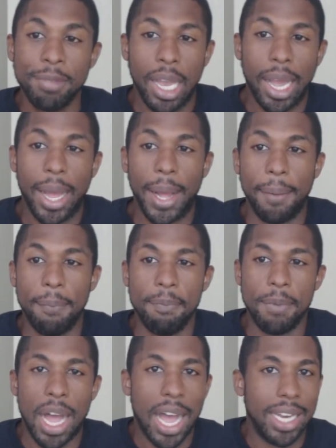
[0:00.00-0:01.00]

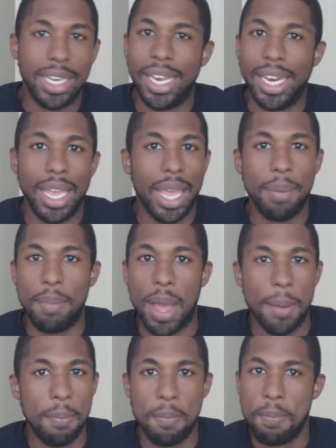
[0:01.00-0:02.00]
I did it in
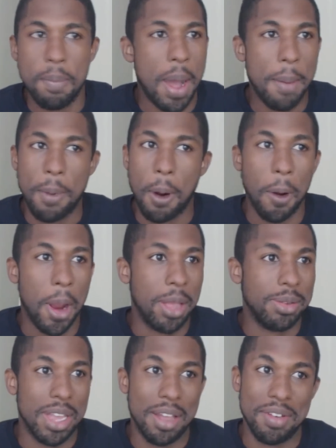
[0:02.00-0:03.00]
my
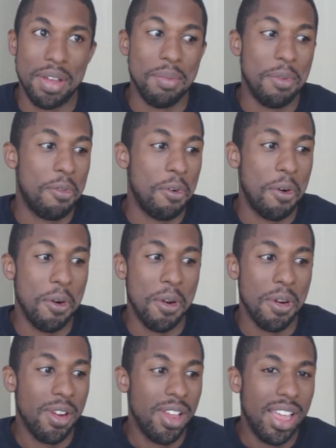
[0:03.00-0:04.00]
programs that I've done
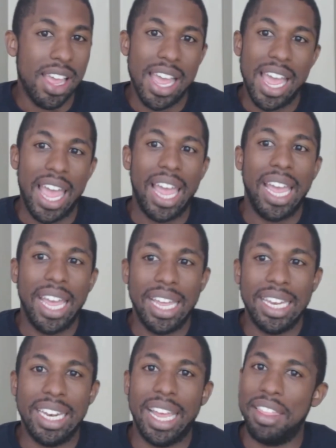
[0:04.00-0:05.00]
before,
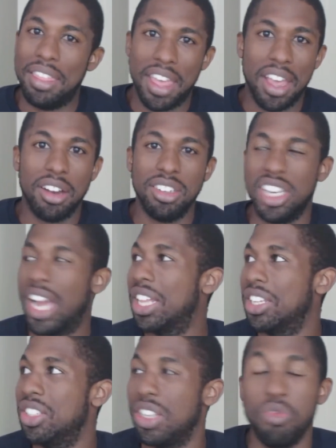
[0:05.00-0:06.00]
and they are
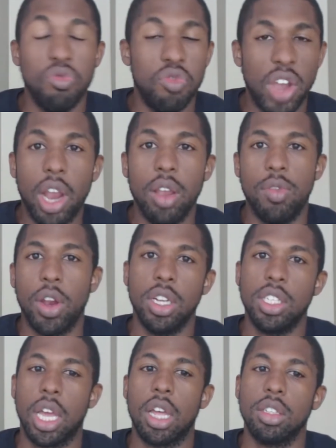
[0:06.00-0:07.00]
challenging, very, very
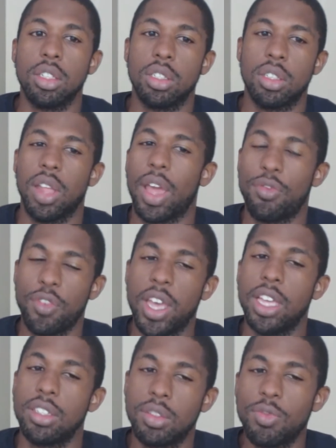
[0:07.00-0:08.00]
challenging. So that
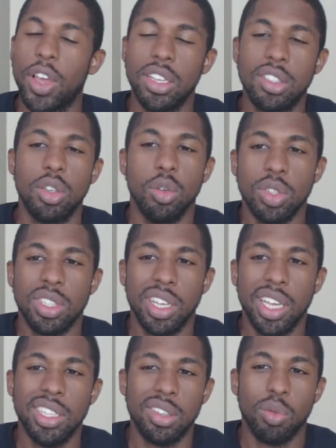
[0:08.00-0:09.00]
phase 2
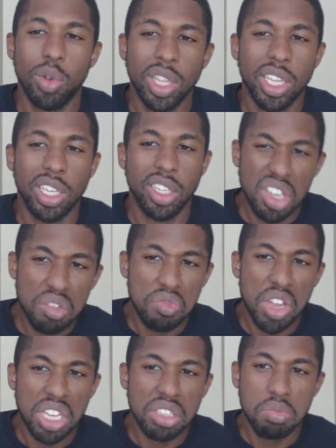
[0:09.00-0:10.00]
is a really good
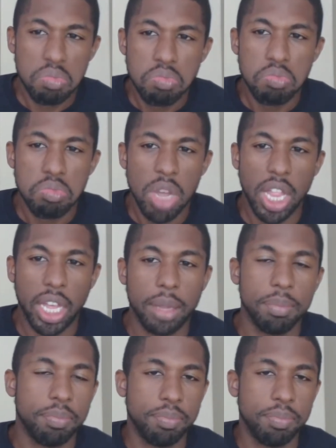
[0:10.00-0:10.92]
phase. I like it.